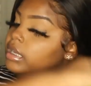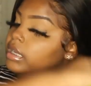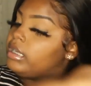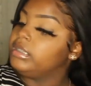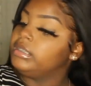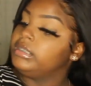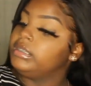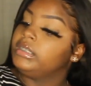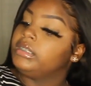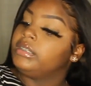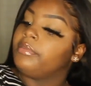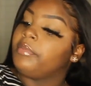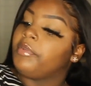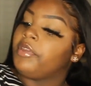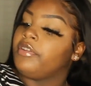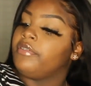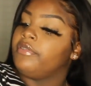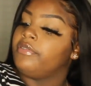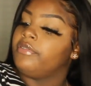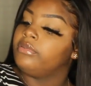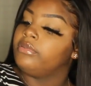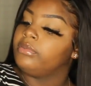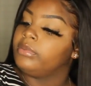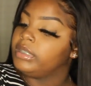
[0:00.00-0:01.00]
Now this is a
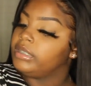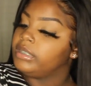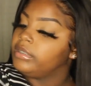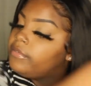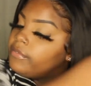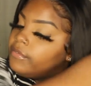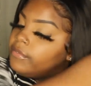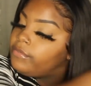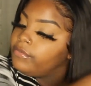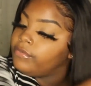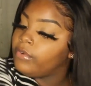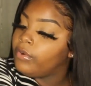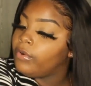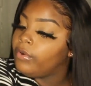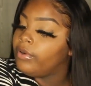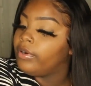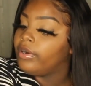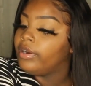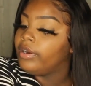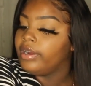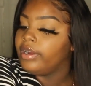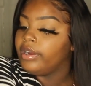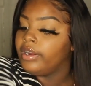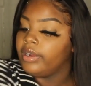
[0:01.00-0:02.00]
beautiful wig
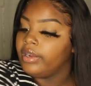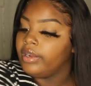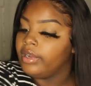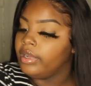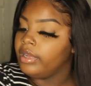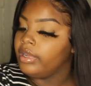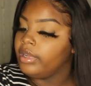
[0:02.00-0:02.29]
for